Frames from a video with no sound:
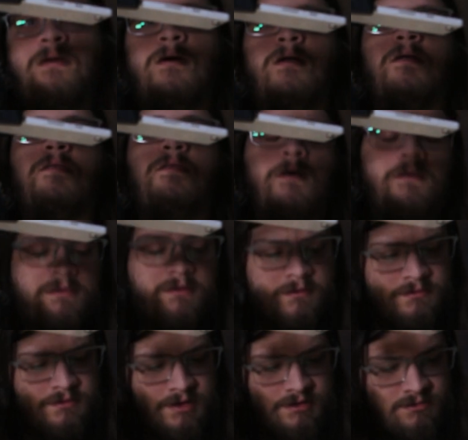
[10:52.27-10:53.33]
And I
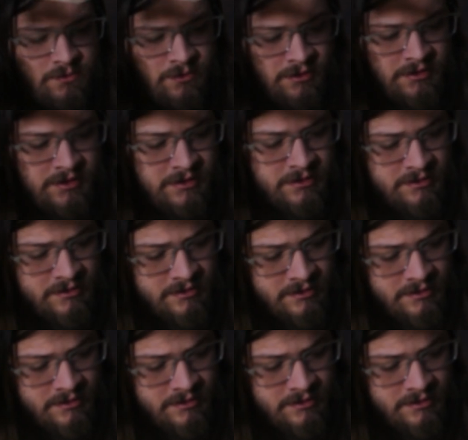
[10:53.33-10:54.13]
think that's working.